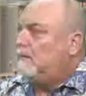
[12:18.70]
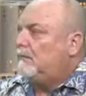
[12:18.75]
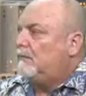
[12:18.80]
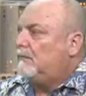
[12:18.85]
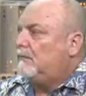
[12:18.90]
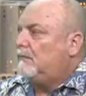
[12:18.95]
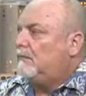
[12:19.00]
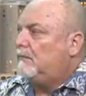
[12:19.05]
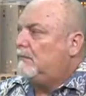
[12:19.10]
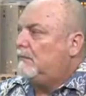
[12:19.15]

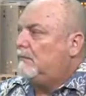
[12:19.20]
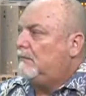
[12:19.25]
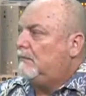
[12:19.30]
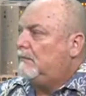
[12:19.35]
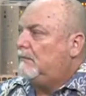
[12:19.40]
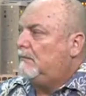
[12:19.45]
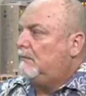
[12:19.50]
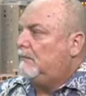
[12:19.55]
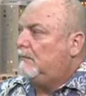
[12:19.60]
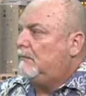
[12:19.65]

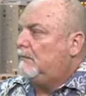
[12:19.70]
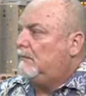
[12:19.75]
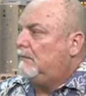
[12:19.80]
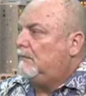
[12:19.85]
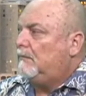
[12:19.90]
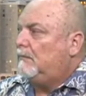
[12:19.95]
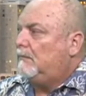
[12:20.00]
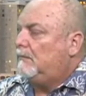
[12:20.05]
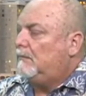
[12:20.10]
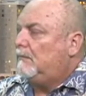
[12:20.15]

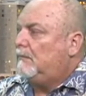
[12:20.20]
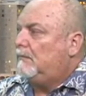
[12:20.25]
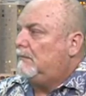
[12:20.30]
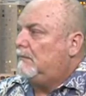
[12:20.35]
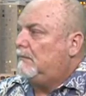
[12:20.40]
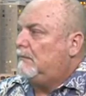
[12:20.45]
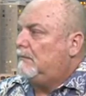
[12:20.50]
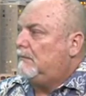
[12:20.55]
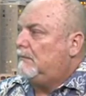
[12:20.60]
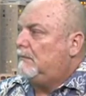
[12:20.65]

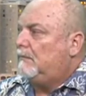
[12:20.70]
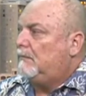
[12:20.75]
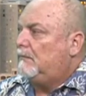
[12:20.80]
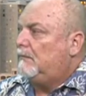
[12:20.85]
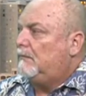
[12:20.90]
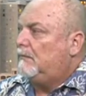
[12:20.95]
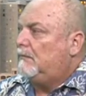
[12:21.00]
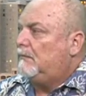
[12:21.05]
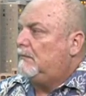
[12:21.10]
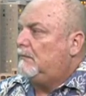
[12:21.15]

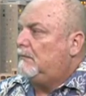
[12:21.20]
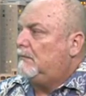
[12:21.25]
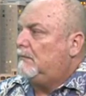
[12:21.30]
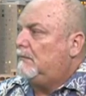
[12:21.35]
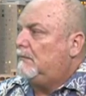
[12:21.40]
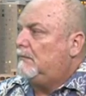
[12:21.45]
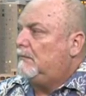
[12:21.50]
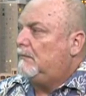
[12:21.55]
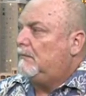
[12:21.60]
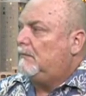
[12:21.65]

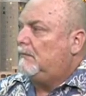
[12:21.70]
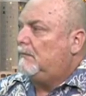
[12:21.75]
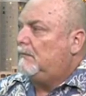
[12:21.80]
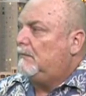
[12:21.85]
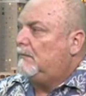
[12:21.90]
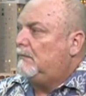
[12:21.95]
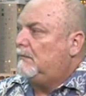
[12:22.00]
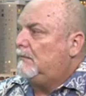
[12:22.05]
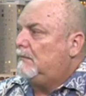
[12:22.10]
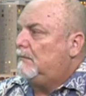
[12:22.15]

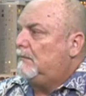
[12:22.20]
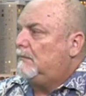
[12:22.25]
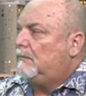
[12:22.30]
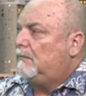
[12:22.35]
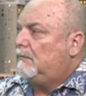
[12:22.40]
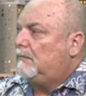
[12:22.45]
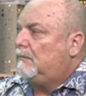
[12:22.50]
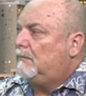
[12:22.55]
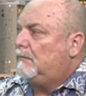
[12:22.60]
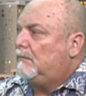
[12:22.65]

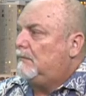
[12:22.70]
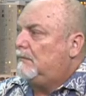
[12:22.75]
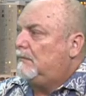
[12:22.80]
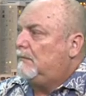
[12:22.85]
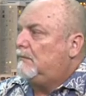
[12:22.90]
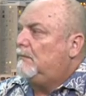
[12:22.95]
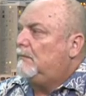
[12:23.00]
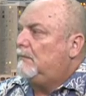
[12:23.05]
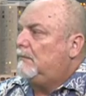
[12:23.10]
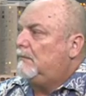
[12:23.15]

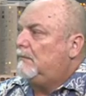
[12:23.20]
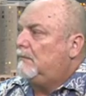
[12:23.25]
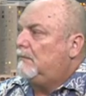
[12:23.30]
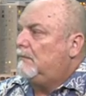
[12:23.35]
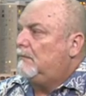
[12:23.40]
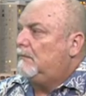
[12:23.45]
(not speaking)